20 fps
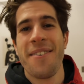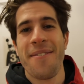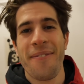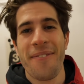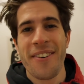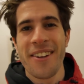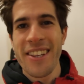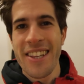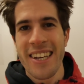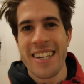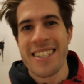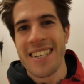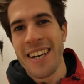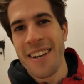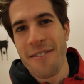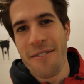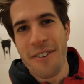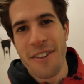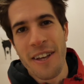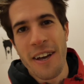I'm really
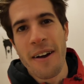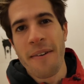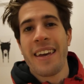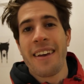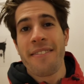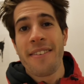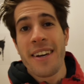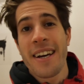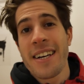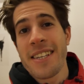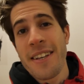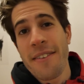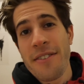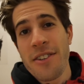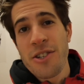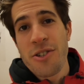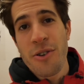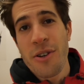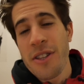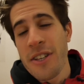excited for that. If you guys have
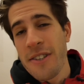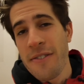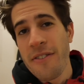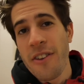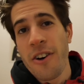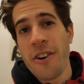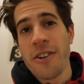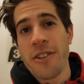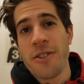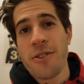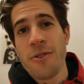enjoyed this vlog,